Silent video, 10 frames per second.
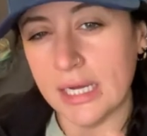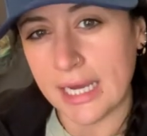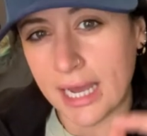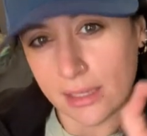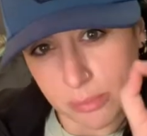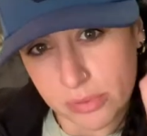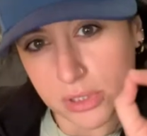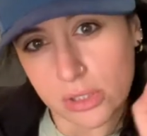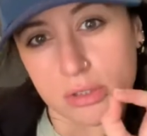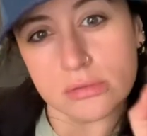and then put
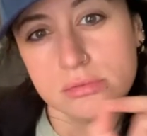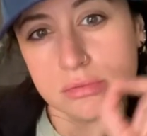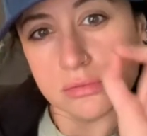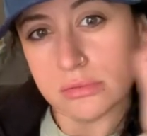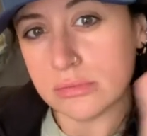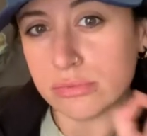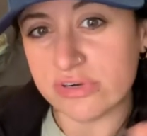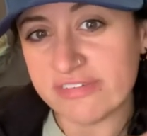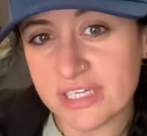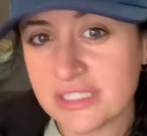little
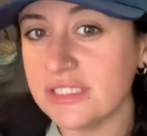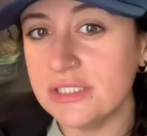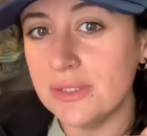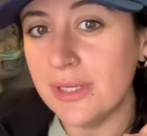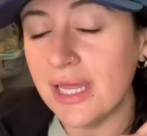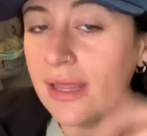rivets into it,